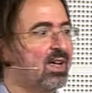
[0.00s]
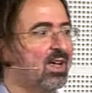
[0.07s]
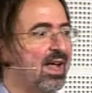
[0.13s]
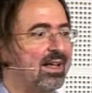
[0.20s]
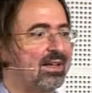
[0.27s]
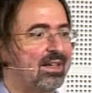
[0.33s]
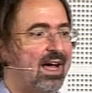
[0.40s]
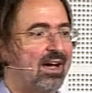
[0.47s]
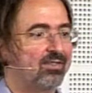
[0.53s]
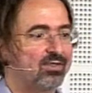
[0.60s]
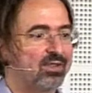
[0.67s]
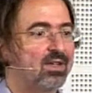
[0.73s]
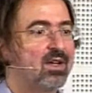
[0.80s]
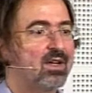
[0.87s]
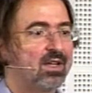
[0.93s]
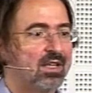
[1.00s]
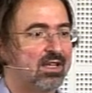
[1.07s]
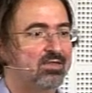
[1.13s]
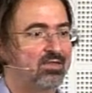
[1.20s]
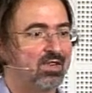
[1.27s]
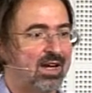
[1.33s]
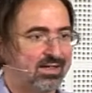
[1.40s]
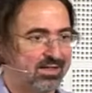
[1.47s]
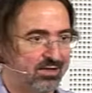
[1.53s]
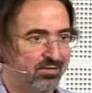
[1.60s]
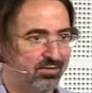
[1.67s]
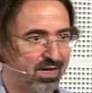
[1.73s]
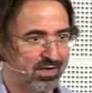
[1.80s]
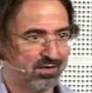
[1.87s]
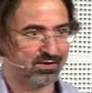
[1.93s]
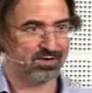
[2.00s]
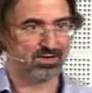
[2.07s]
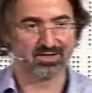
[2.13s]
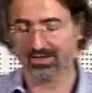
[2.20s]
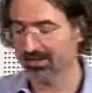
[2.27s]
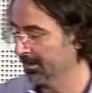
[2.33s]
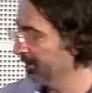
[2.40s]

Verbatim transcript: and left infective viruses.